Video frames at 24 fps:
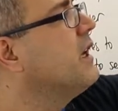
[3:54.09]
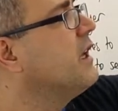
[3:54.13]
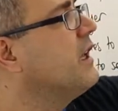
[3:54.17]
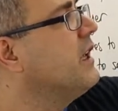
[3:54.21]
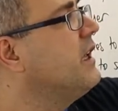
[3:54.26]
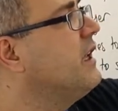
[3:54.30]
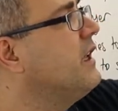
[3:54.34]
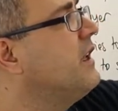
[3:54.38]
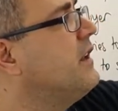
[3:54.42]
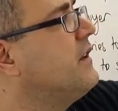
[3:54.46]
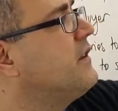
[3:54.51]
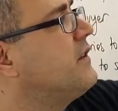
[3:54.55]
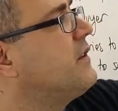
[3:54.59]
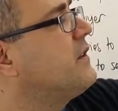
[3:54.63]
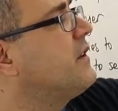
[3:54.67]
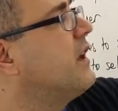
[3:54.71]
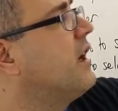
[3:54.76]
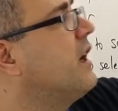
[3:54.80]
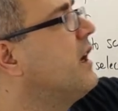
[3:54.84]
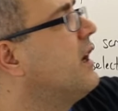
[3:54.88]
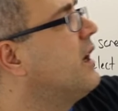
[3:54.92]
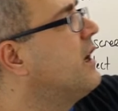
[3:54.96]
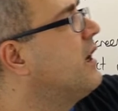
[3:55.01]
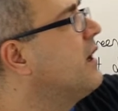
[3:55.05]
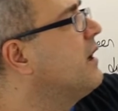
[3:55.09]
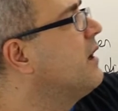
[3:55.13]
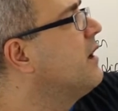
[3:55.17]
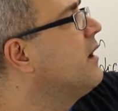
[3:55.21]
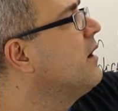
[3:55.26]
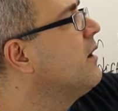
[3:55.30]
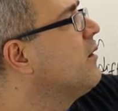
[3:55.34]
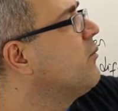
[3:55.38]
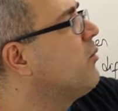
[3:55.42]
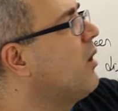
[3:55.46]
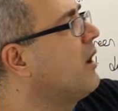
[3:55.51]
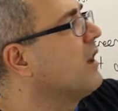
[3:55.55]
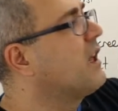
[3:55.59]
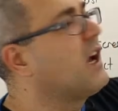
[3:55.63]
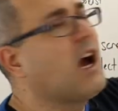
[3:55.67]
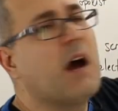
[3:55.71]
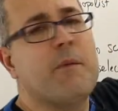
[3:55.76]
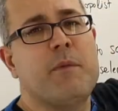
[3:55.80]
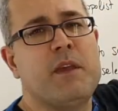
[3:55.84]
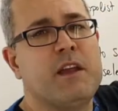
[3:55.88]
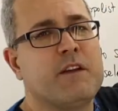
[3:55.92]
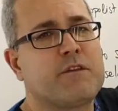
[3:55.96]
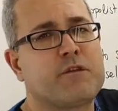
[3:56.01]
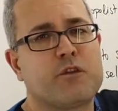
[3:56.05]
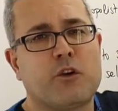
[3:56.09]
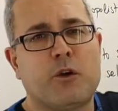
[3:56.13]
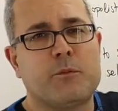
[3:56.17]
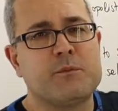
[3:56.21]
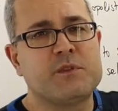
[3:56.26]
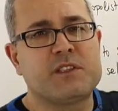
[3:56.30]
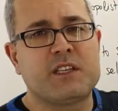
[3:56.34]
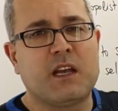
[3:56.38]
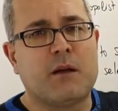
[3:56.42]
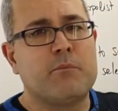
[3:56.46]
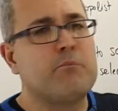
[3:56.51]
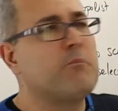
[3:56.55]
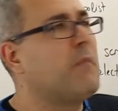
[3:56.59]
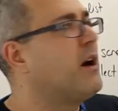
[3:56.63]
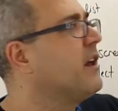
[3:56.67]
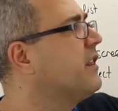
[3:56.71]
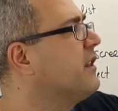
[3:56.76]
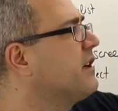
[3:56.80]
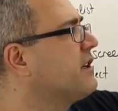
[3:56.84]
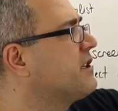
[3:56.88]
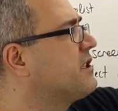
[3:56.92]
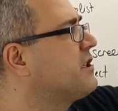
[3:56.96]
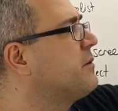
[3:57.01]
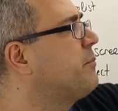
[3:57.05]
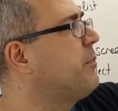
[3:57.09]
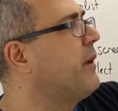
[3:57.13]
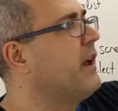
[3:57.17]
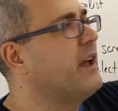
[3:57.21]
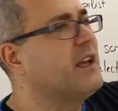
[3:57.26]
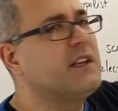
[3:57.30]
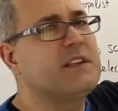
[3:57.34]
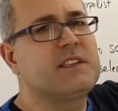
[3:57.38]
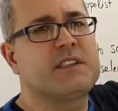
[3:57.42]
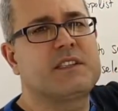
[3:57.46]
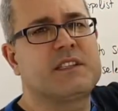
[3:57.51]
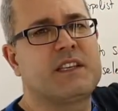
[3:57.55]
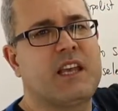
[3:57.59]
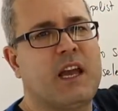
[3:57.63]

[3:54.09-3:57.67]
is, coming from some mother space,